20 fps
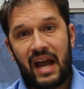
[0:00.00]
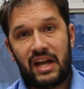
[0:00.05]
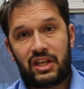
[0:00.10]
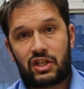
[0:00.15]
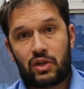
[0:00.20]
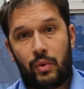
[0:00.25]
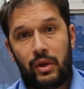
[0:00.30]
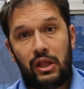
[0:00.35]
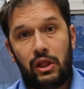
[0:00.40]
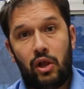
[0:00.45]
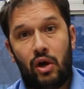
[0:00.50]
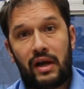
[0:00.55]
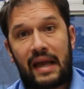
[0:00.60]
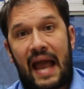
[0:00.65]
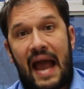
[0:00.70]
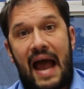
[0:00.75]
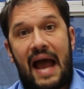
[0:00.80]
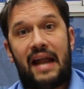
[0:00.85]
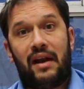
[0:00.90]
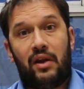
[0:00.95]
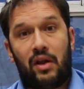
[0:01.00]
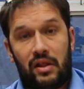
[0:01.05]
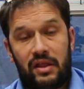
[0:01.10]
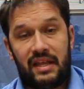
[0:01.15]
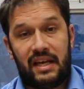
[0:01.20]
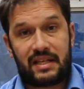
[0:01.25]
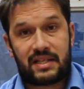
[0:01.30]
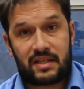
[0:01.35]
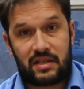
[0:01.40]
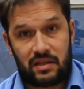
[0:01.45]
And so we look at
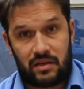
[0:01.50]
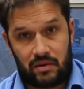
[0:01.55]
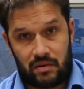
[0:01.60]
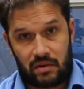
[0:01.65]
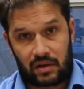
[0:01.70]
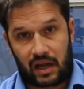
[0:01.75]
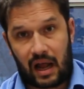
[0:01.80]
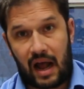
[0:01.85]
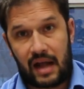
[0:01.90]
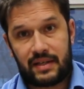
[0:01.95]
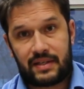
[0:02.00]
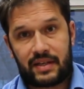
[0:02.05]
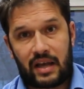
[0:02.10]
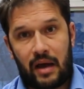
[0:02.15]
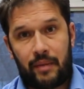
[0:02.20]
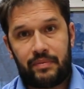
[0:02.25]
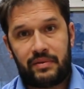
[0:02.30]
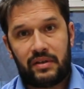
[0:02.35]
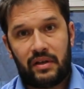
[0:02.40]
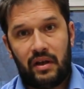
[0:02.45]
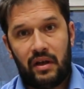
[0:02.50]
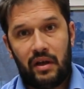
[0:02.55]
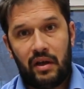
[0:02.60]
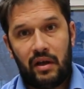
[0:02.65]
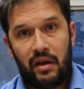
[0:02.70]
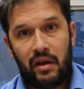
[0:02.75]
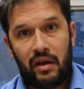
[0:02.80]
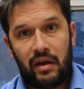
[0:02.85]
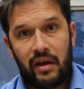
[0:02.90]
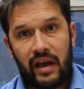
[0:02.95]
this concept
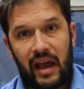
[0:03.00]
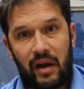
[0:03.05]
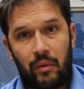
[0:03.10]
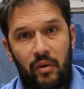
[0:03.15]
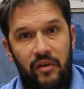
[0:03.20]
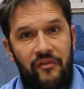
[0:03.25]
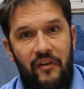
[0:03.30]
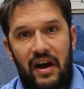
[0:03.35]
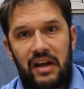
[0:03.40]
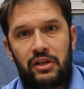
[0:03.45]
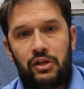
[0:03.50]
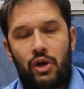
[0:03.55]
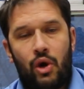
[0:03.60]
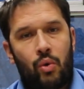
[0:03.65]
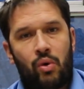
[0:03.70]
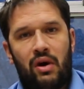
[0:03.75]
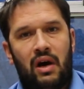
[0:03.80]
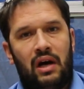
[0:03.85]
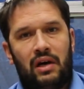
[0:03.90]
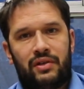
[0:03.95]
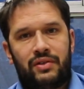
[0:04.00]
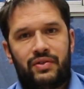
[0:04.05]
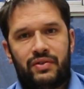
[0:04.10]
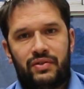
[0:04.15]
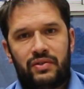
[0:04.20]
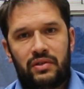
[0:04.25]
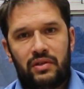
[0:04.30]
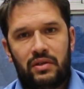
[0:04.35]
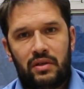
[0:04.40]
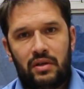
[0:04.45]
and we find it nowhere
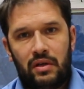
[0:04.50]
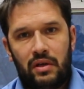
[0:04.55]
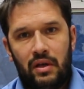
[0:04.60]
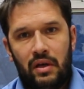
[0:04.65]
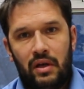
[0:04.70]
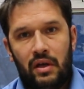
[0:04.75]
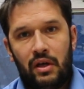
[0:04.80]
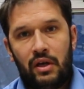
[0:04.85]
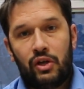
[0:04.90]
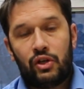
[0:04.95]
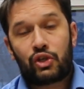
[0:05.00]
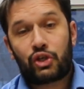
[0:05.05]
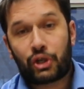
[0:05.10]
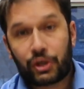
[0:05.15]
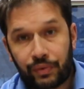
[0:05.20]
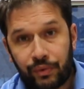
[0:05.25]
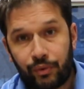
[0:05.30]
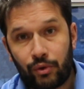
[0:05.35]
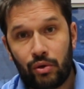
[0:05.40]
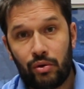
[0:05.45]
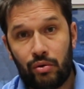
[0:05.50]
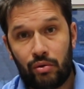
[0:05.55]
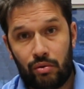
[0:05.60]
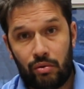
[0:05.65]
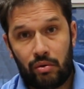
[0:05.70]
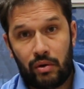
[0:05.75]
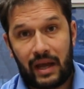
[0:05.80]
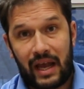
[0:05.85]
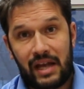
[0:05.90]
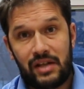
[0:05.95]
else.
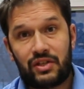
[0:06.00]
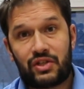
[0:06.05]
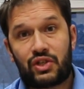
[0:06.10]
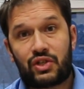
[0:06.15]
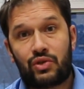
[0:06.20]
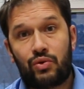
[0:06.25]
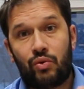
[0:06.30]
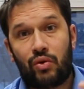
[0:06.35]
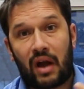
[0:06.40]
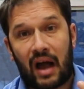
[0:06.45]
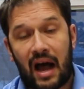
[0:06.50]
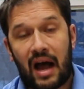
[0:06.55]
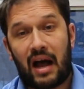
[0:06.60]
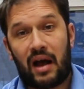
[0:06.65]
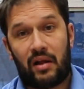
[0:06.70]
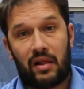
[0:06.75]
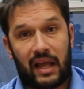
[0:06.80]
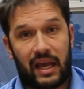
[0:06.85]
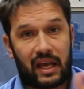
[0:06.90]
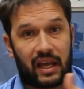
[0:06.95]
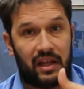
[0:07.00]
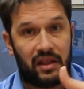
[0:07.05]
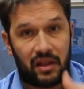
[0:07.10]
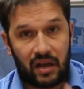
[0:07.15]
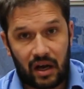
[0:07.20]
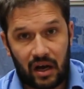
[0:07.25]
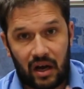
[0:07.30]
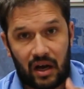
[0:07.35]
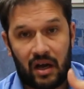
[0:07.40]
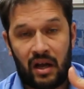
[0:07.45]
True in Sukkah, like in
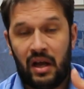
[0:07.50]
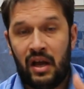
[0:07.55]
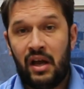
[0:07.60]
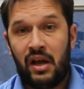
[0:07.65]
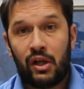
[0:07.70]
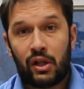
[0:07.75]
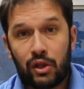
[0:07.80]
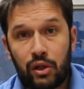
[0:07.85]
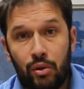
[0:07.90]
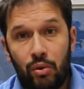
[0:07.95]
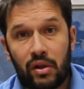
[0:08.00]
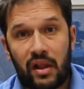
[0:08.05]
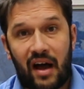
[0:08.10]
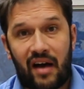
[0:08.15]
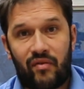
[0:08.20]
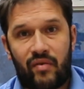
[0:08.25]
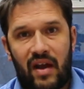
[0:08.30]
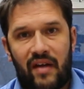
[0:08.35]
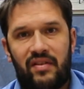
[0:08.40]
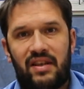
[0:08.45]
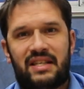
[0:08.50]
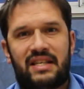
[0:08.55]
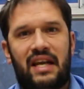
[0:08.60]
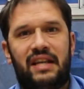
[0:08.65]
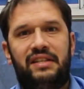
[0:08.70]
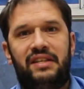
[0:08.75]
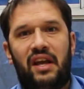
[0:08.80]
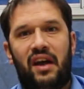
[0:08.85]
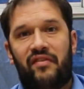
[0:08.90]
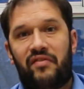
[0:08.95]
the Lulav, we have this
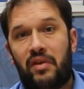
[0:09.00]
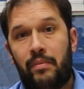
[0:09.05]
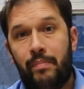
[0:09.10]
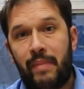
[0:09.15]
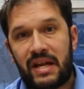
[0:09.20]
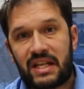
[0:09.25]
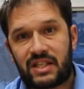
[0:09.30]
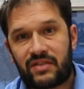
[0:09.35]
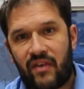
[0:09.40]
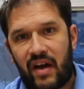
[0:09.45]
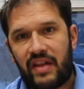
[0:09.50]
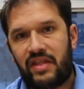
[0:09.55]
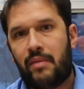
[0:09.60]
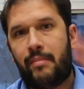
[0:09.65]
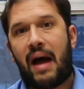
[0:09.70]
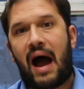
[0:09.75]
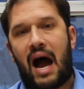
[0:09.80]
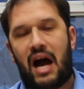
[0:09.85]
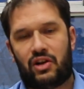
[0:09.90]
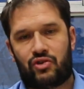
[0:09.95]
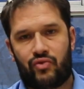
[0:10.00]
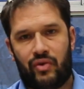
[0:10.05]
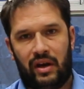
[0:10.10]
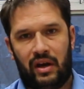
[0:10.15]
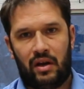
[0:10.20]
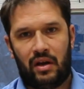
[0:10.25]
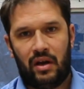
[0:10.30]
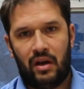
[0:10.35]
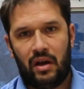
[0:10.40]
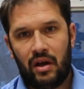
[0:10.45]
idea of the mitzvah and the mehadrin,
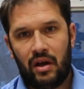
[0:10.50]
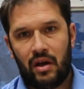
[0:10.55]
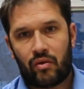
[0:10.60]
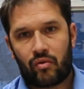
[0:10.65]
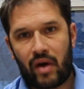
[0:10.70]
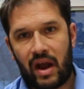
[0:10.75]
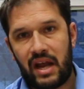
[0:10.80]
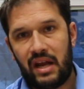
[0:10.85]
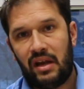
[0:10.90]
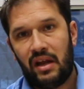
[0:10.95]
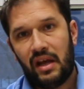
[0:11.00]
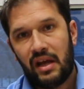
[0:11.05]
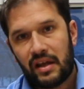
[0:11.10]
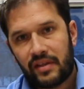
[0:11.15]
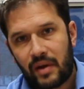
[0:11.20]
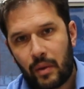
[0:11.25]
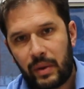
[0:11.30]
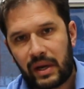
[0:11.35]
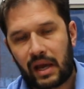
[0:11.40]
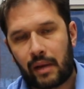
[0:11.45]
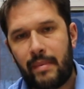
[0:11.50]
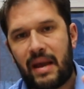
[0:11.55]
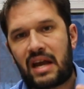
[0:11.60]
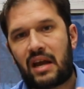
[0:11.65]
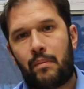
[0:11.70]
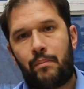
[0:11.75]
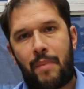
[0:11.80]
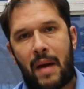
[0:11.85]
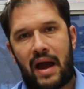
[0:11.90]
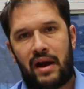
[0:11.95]
right? That we can make
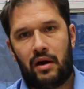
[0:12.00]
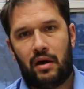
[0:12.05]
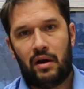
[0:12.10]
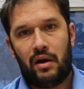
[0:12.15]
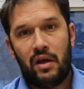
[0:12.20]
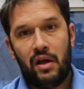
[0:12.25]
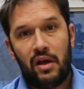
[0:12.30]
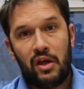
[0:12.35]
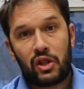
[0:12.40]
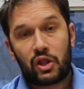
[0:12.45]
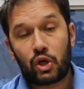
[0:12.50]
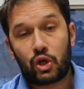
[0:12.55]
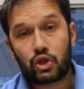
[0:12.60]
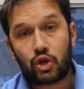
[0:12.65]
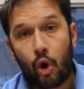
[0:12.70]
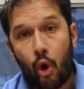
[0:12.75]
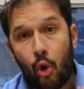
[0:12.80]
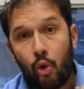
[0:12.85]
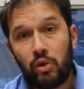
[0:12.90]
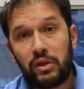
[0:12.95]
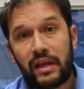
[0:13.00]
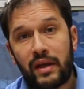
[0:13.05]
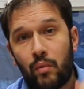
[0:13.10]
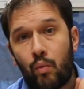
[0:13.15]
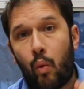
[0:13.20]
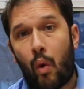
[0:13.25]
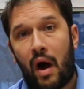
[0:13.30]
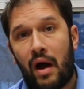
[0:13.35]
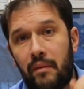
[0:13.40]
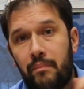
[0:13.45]
it better. There's only
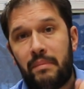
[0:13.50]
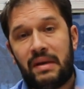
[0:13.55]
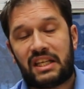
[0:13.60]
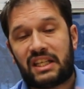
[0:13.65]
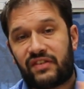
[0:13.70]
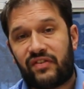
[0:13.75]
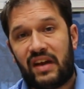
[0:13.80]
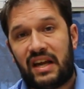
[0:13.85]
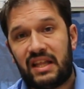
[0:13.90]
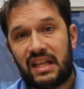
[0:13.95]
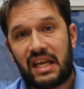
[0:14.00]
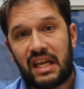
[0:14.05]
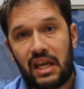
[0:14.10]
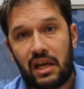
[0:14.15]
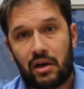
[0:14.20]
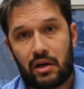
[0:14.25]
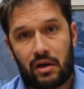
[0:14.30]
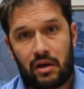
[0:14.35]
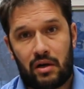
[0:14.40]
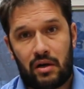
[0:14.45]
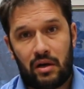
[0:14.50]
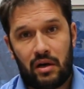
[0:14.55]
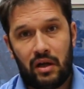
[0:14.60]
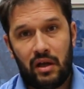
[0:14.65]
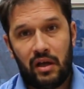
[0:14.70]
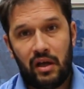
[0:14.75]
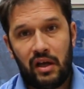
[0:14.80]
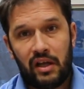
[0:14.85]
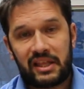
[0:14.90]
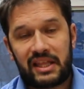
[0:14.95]
1 mitzvah in the year
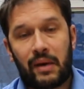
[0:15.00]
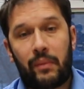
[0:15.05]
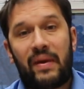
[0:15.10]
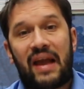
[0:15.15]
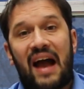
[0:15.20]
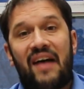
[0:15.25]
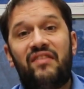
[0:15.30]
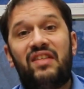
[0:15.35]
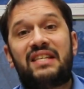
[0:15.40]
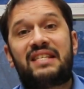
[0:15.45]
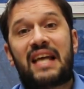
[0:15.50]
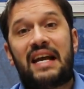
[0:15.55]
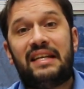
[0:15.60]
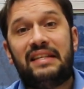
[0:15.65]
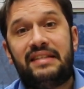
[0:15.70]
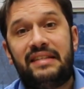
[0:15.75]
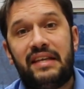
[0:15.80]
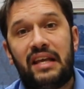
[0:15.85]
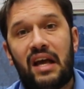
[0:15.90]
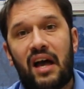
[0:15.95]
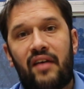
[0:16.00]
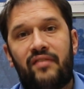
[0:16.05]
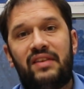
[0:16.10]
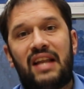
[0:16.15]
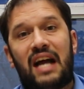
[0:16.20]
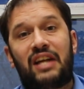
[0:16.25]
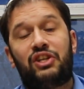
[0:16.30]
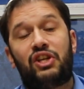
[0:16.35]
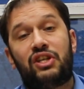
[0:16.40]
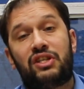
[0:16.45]
that we have this idea of
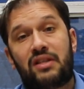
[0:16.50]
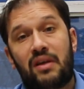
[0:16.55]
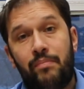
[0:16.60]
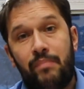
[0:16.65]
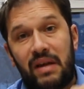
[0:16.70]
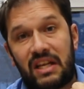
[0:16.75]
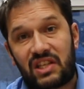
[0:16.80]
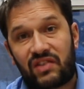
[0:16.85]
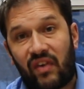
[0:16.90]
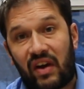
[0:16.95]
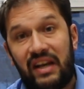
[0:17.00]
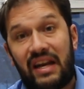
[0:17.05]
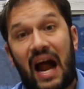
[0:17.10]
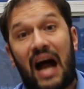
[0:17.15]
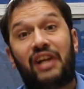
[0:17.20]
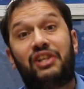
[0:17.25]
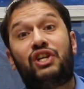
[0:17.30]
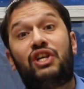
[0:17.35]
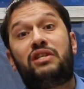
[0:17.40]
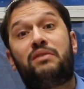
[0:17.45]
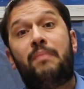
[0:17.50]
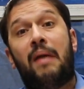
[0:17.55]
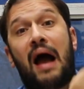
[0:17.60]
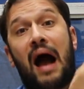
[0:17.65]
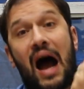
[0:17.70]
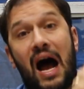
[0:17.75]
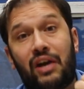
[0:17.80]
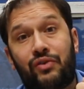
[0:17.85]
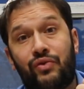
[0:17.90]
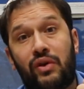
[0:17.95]
not just the mitzvah, not just
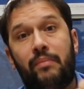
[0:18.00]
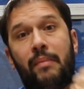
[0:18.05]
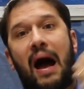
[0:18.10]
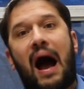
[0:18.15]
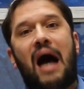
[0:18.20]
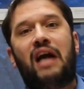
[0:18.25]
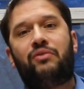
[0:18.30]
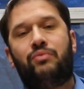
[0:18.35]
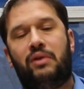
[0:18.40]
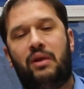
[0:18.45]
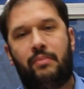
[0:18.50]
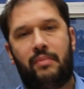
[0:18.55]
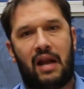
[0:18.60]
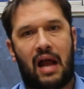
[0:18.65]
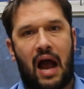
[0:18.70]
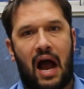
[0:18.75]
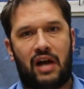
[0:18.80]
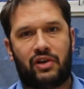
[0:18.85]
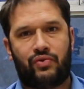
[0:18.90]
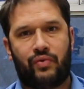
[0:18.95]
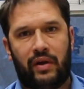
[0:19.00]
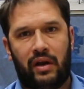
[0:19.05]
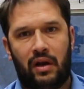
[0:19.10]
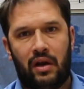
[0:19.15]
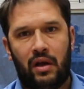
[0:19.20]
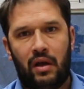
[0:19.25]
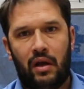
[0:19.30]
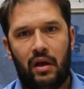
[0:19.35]
mehadrin, and mehadrin.